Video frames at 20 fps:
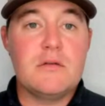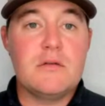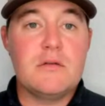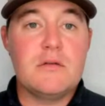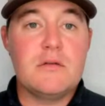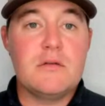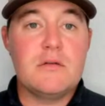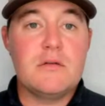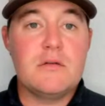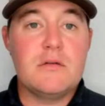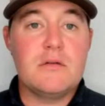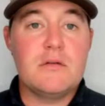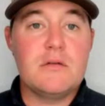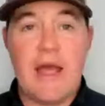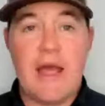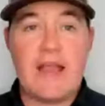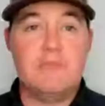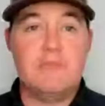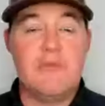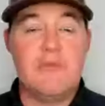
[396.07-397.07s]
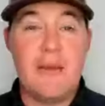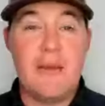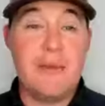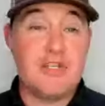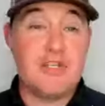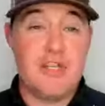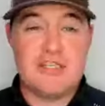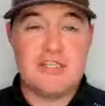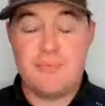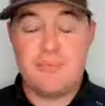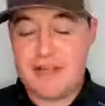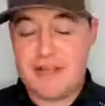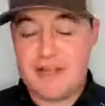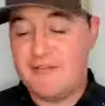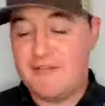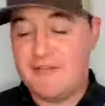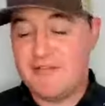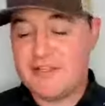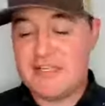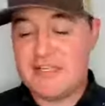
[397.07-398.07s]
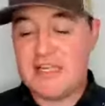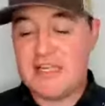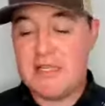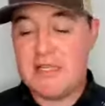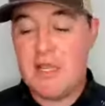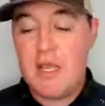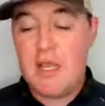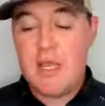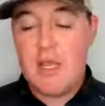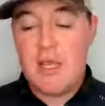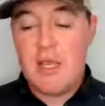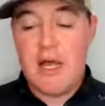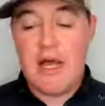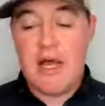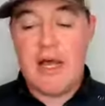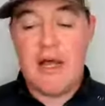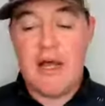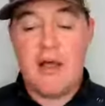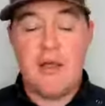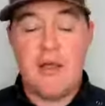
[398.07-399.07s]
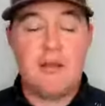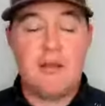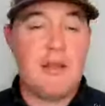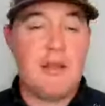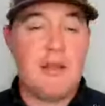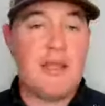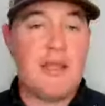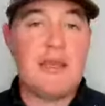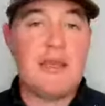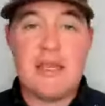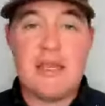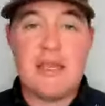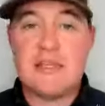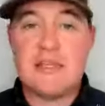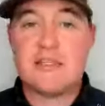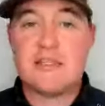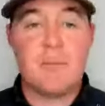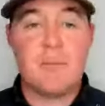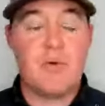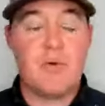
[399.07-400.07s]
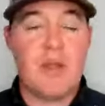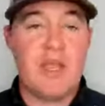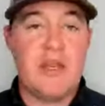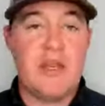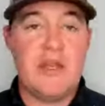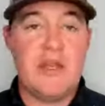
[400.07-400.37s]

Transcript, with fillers: press conferences, and uh, he needs to bring in, in impact players.